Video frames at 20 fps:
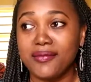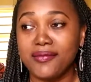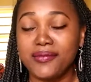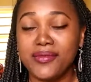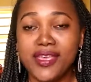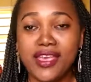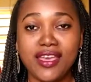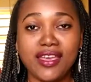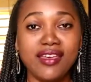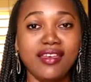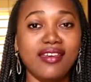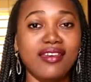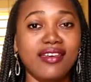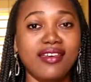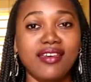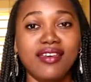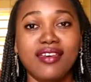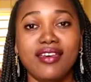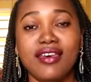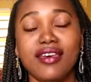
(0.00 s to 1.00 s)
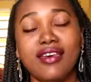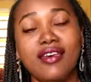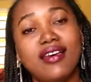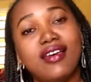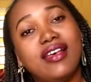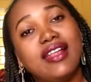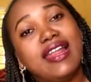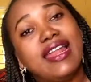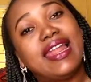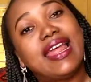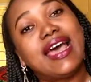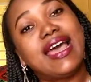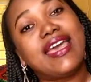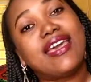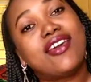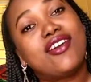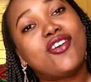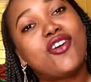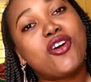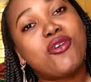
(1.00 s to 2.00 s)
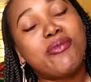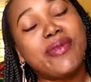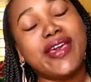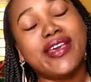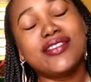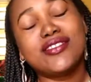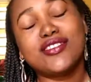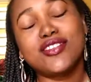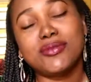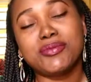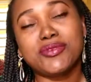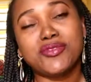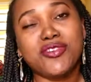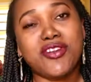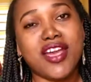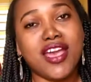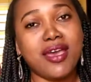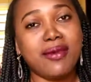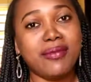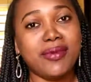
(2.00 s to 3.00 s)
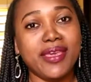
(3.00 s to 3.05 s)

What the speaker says: Yeah, like, comment, subscribe,